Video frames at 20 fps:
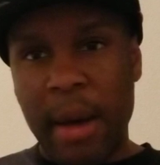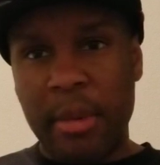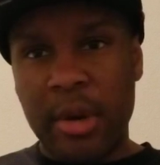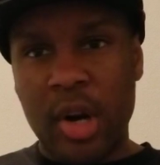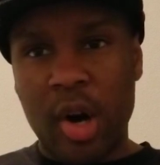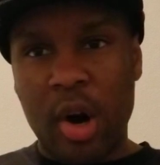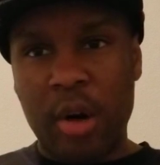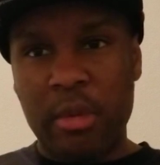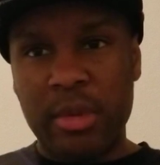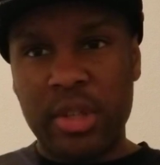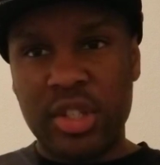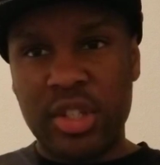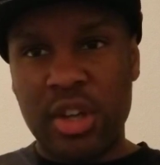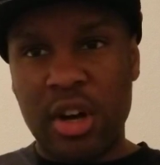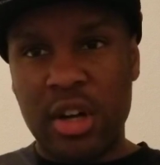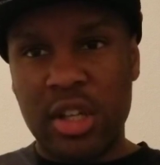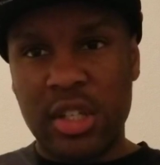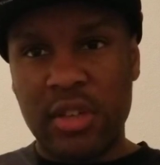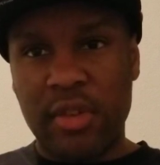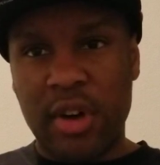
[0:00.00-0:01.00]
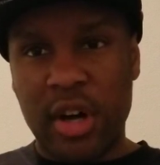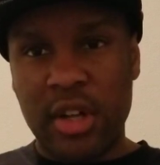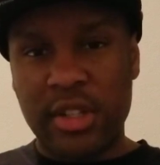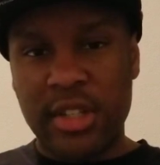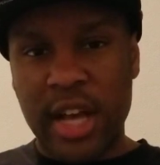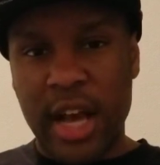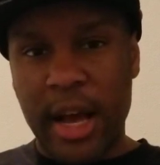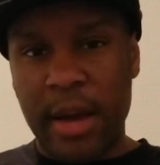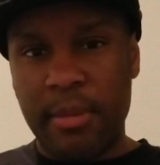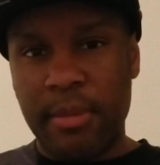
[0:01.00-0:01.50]
and R&B songs of all
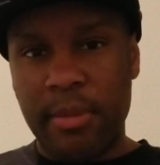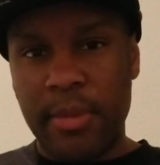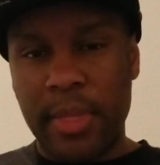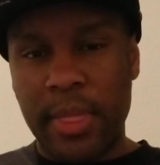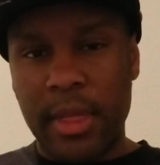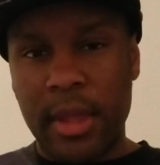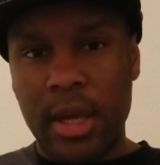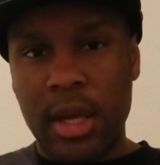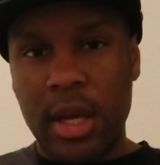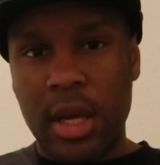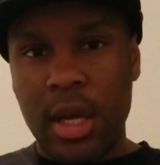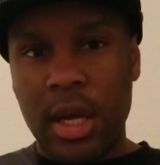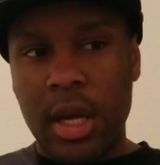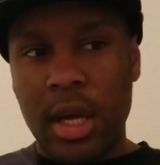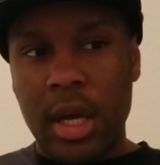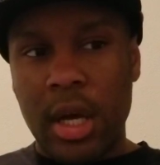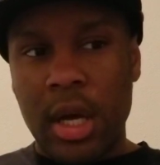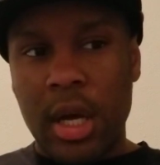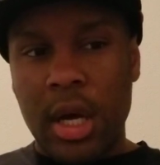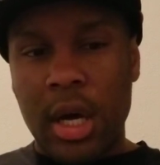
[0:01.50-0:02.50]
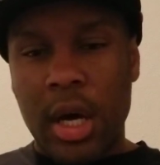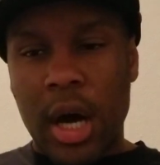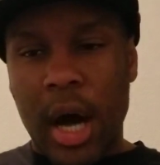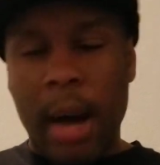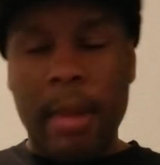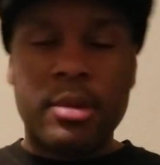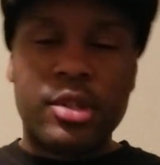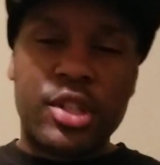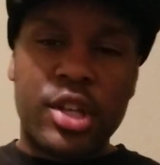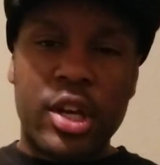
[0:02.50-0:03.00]
time.
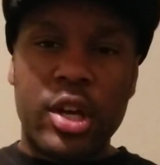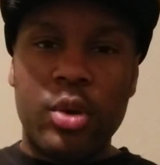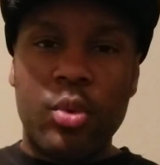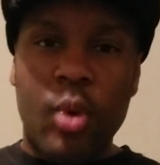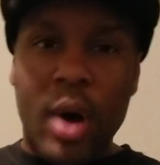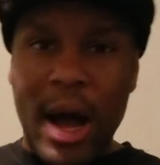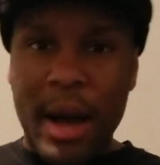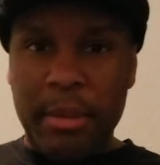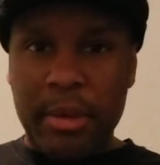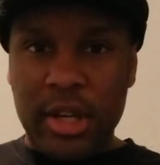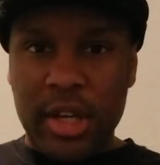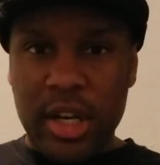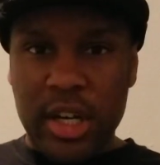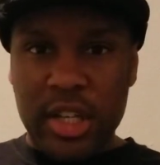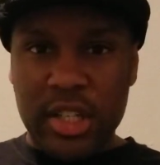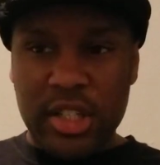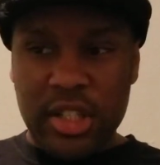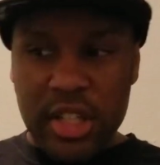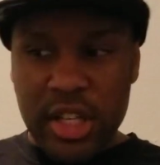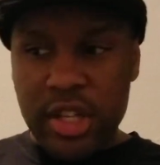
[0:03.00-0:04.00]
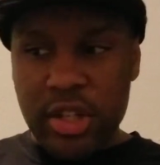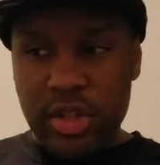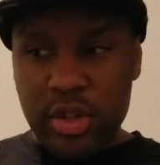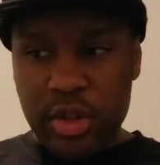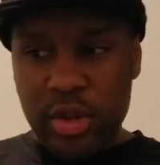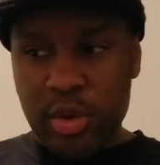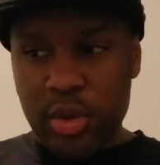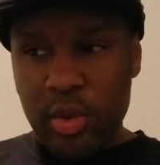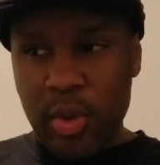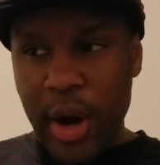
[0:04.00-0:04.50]
I'm going to tell you why, because these
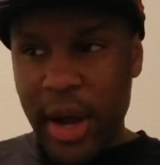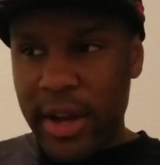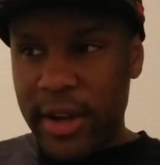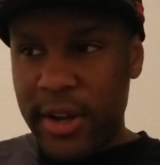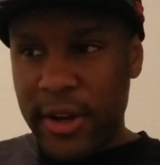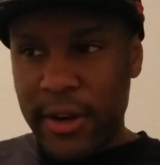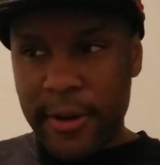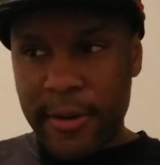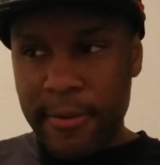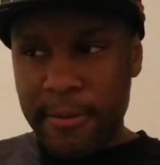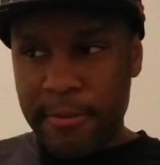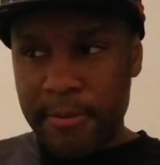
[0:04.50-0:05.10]
two right here,